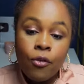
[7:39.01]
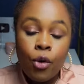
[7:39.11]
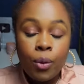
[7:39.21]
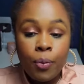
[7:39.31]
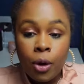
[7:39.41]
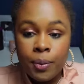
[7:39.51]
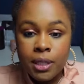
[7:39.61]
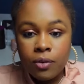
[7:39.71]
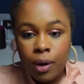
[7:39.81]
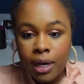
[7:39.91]
for the purpose
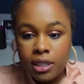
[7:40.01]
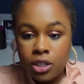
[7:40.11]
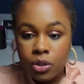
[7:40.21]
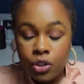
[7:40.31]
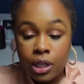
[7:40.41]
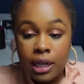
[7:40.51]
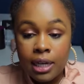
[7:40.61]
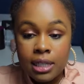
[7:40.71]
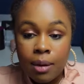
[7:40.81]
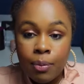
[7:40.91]
of prostitution
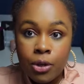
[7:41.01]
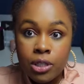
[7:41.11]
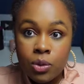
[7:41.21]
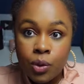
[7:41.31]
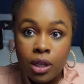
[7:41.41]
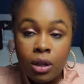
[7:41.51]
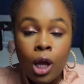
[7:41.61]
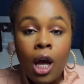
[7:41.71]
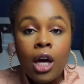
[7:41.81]
against that person's will,